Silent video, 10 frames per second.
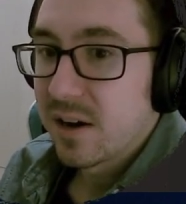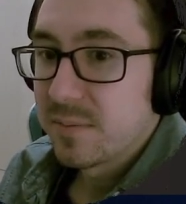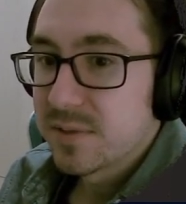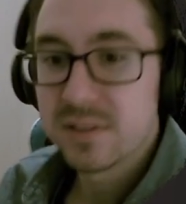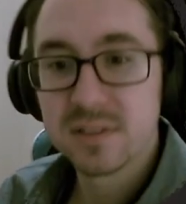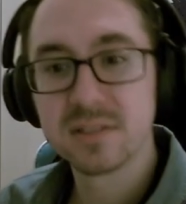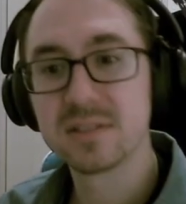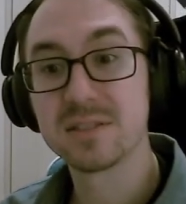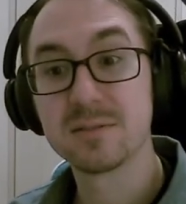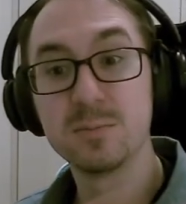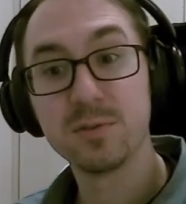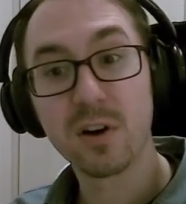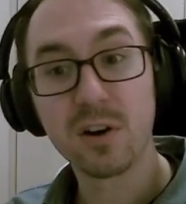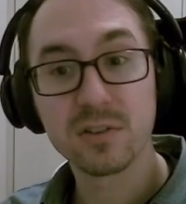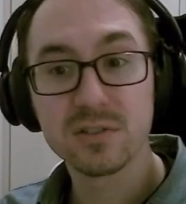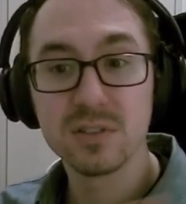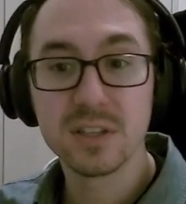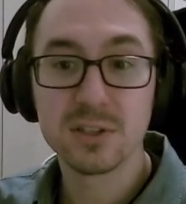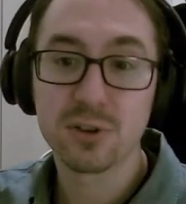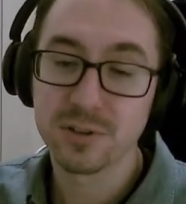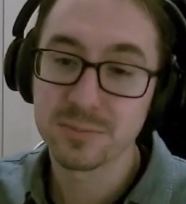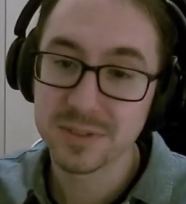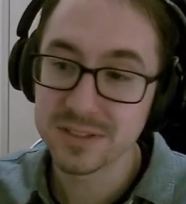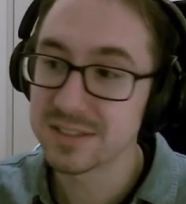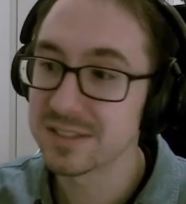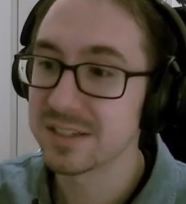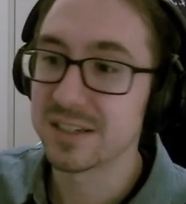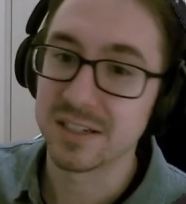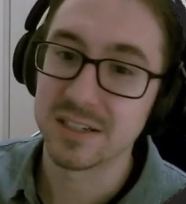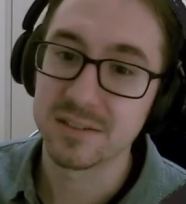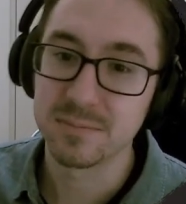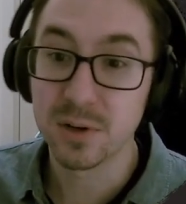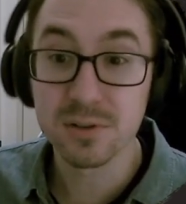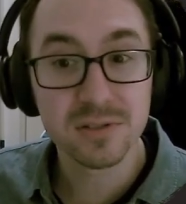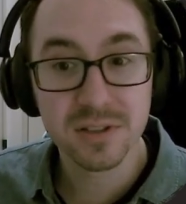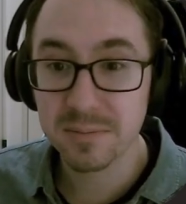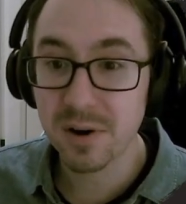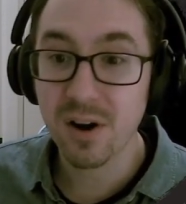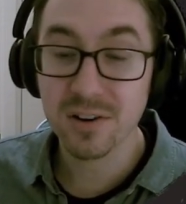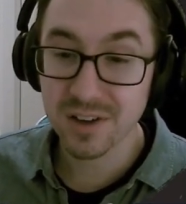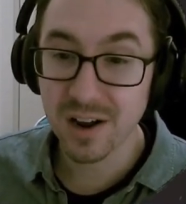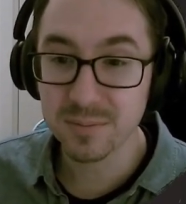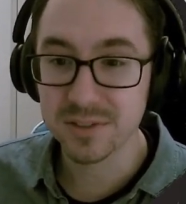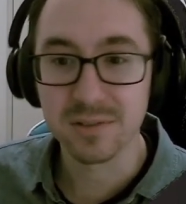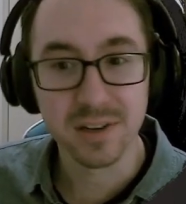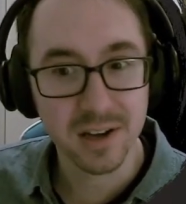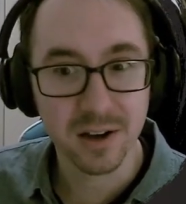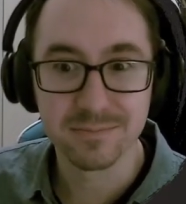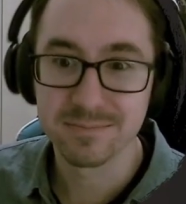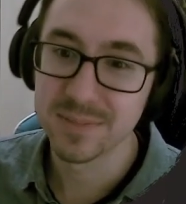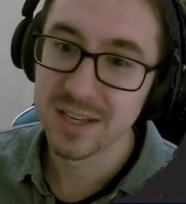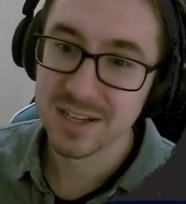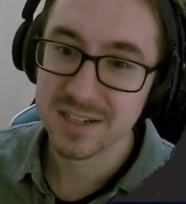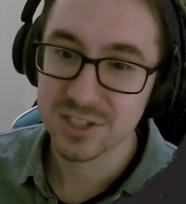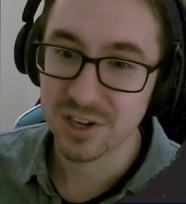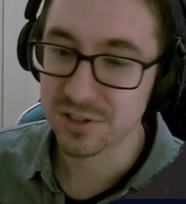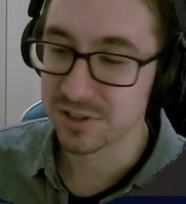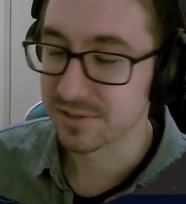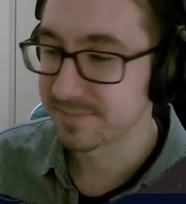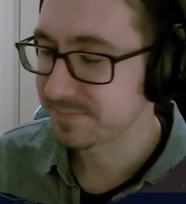So let's move on to the tournaments. Most of them are Timeless right now. Shocker.